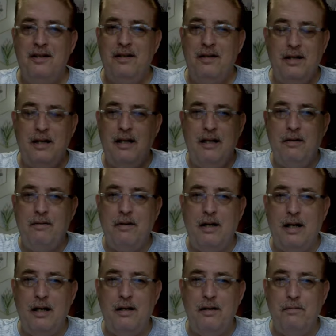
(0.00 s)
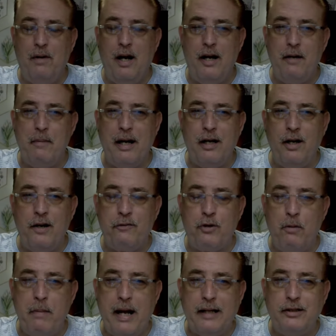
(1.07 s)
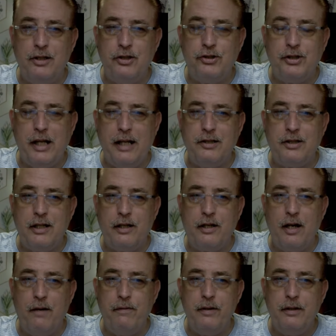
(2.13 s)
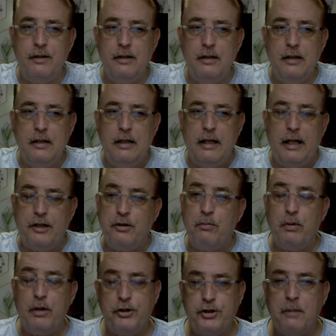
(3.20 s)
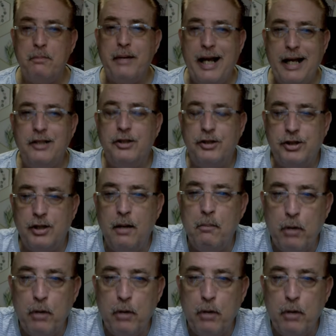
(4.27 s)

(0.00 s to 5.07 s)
what, am I going to go back to the States to get covered? I said, well, in some cases, some